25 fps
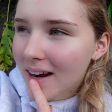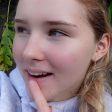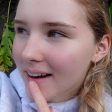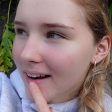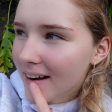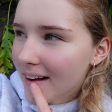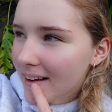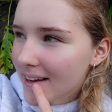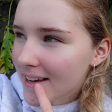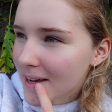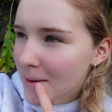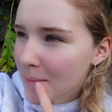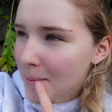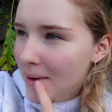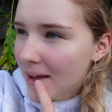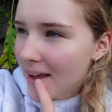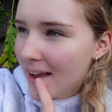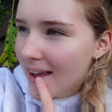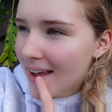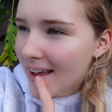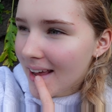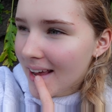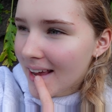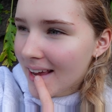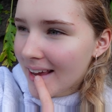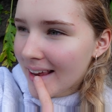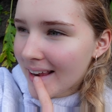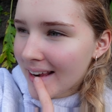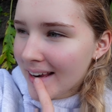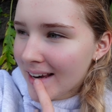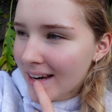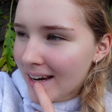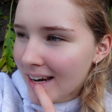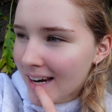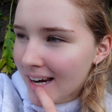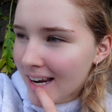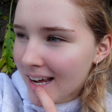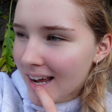I am
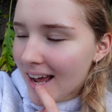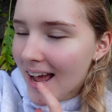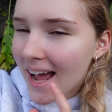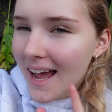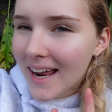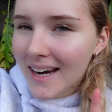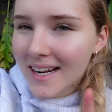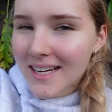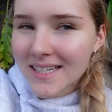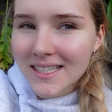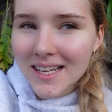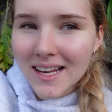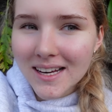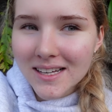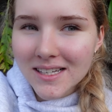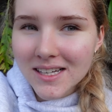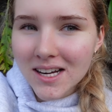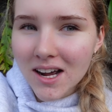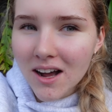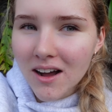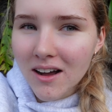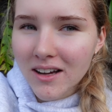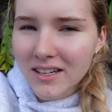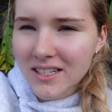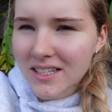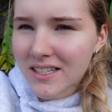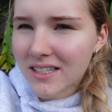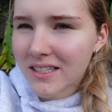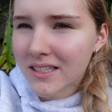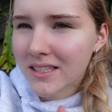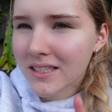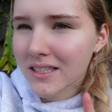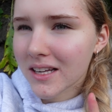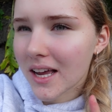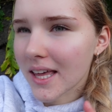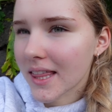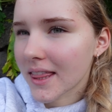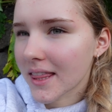in Alexander
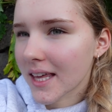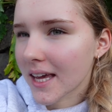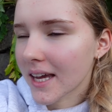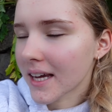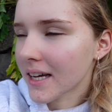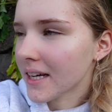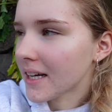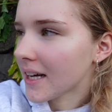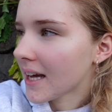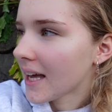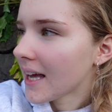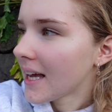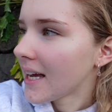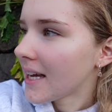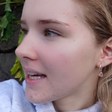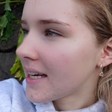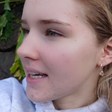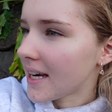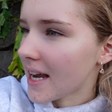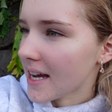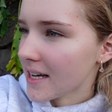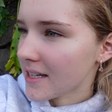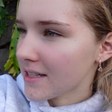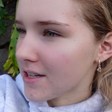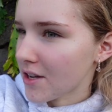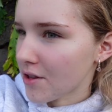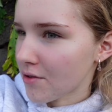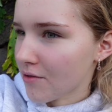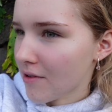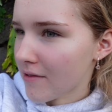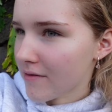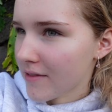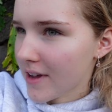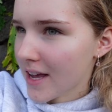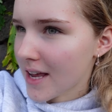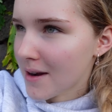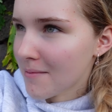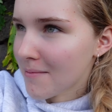Gardens, I think, next to the
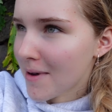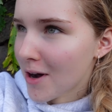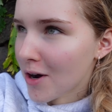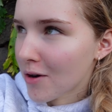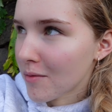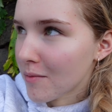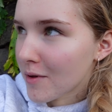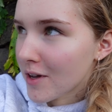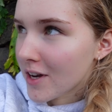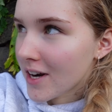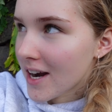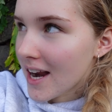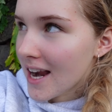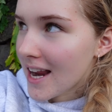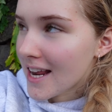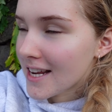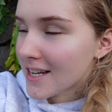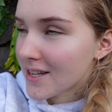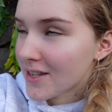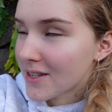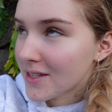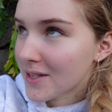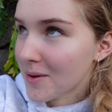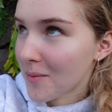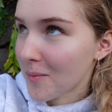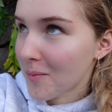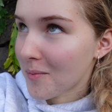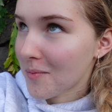river in Melbourne, and it's